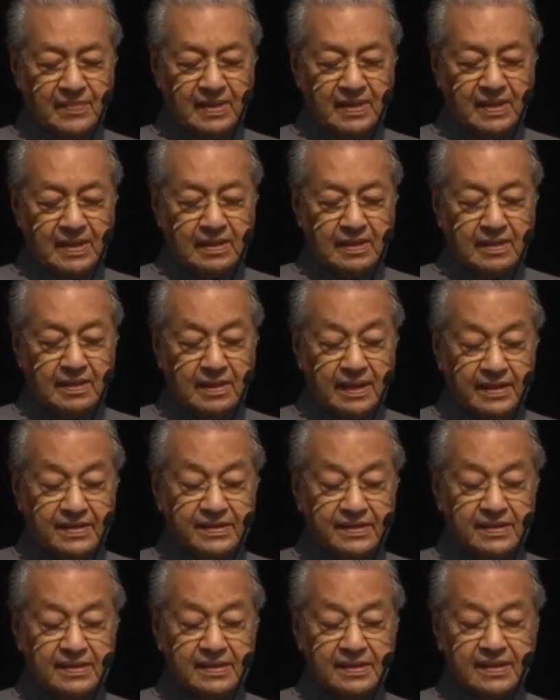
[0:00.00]

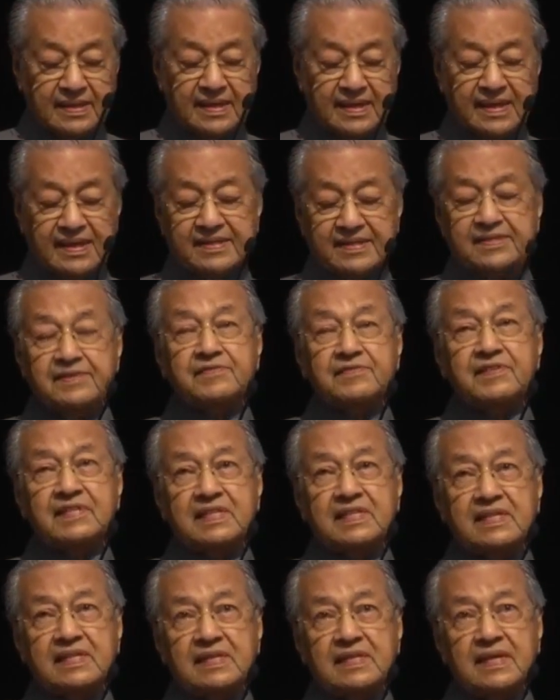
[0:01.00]
greater
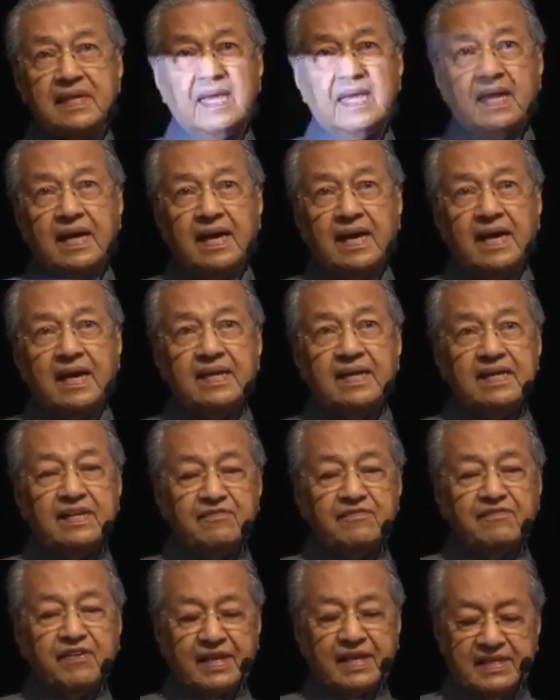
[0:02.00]
creativity, and
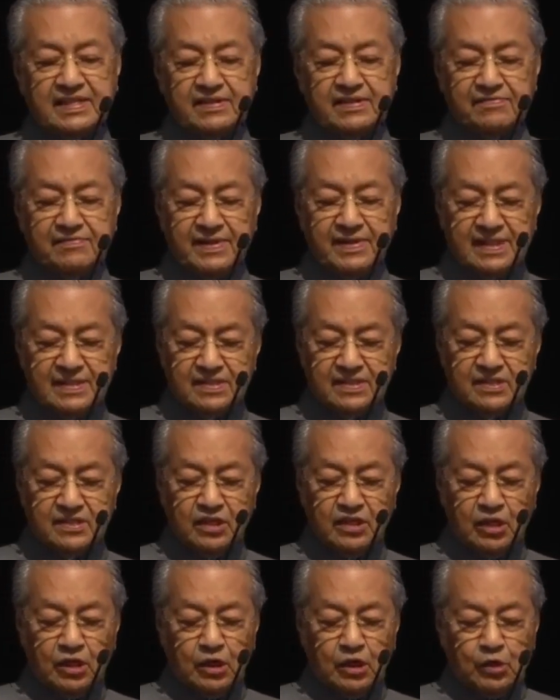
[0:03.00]
effectiveness
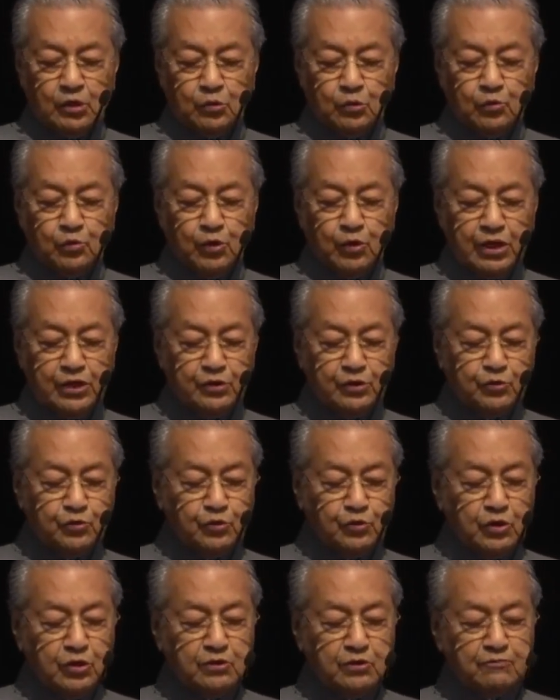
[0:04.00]
to
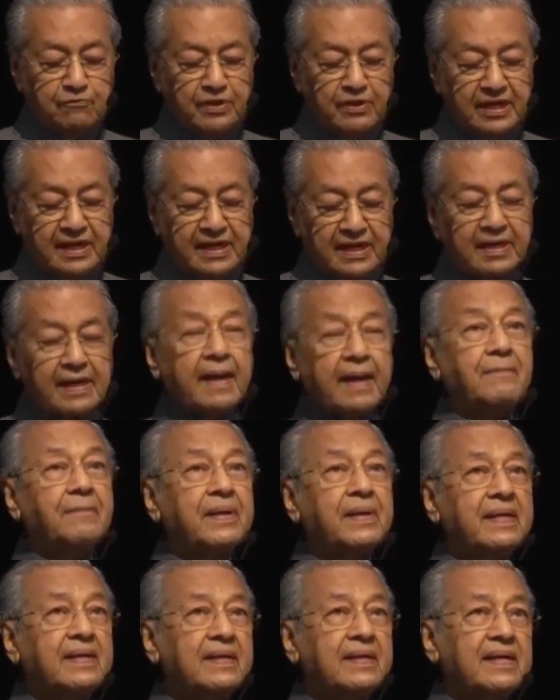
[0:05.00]
ensure very
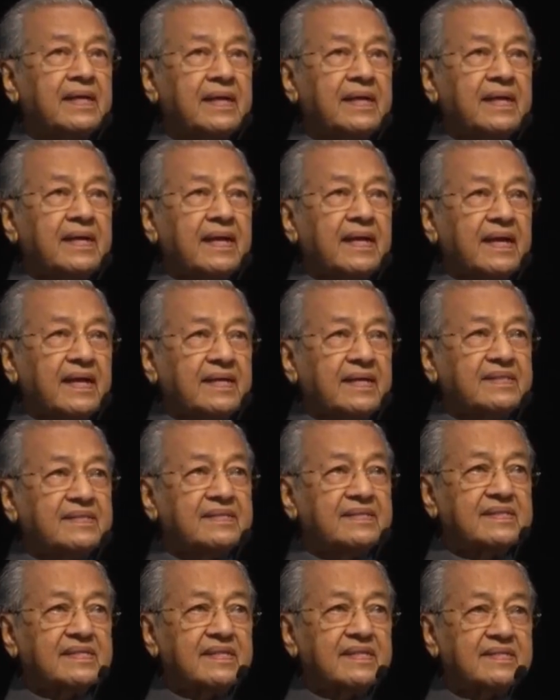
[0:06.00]
rapid and
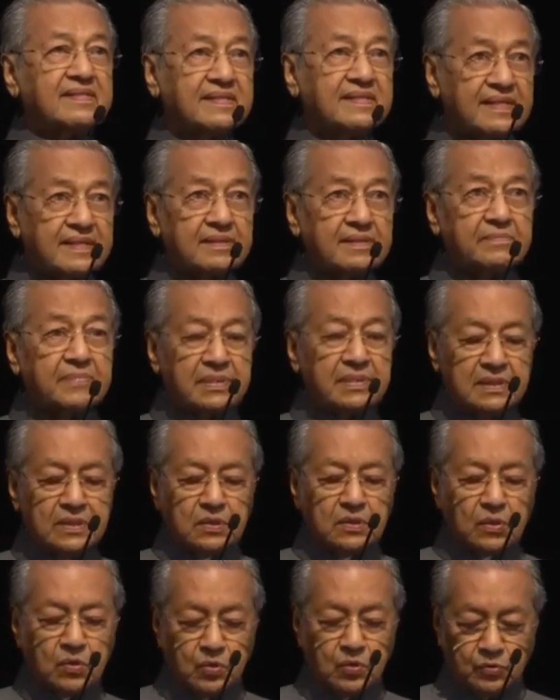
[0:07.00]
sustainable
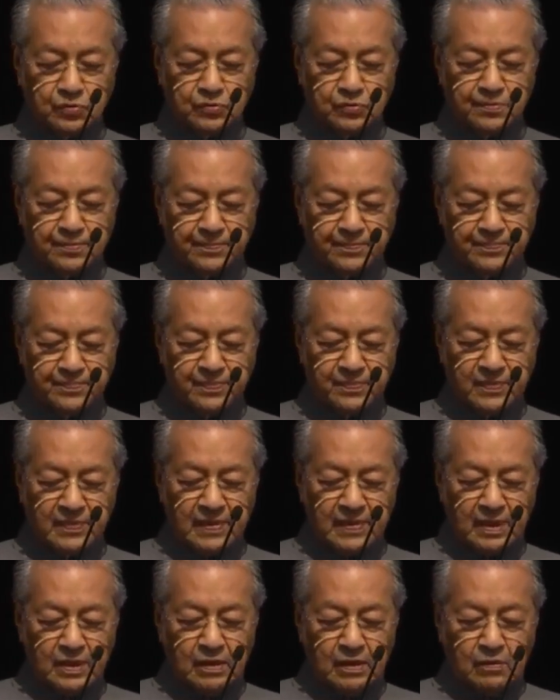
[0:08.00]
growth.
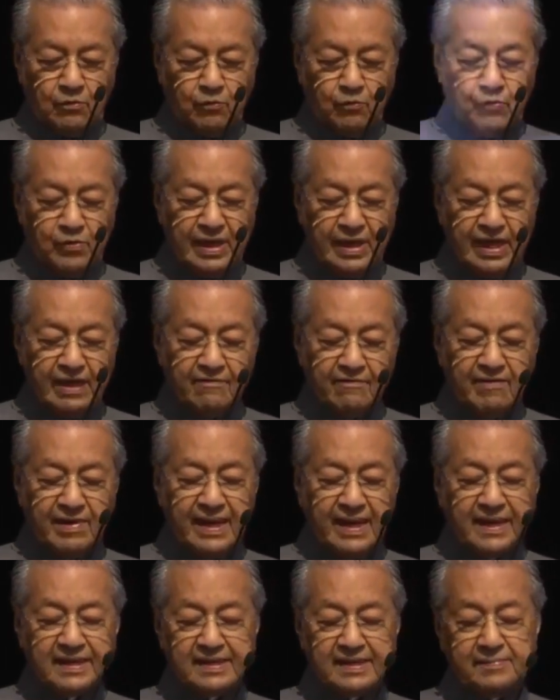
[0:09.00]
We have
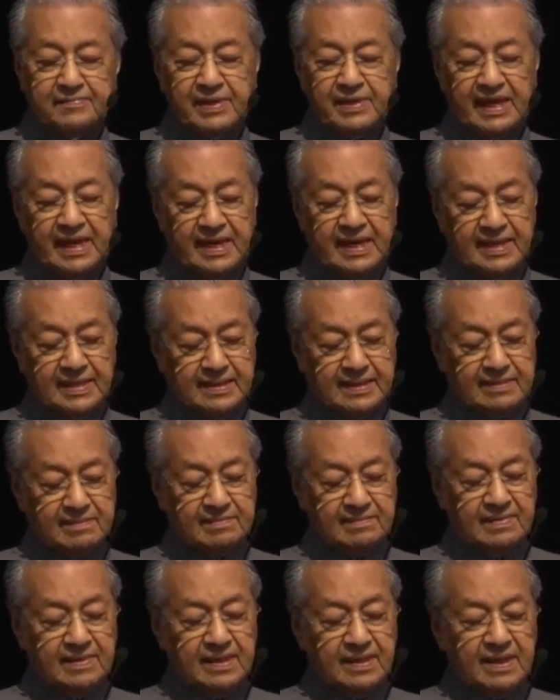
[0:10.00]
lagged behind,
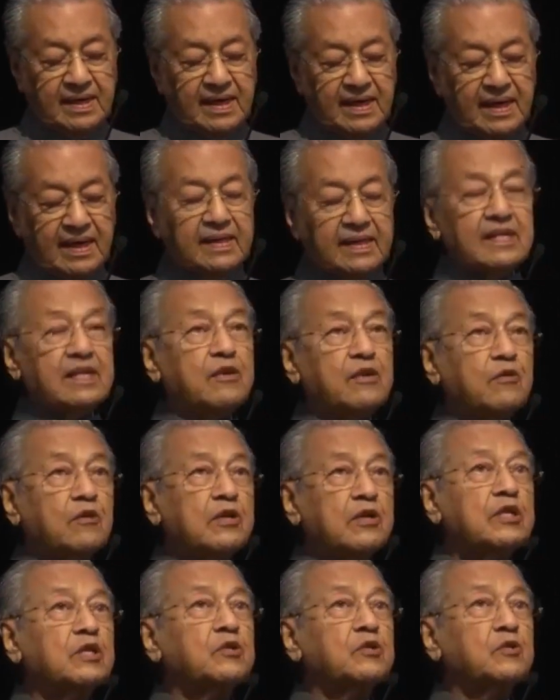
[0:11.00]
and in
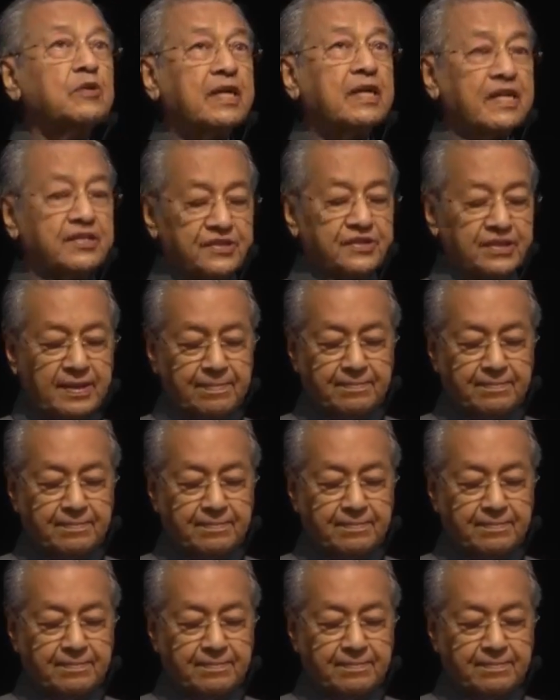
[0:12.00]
order to catch up,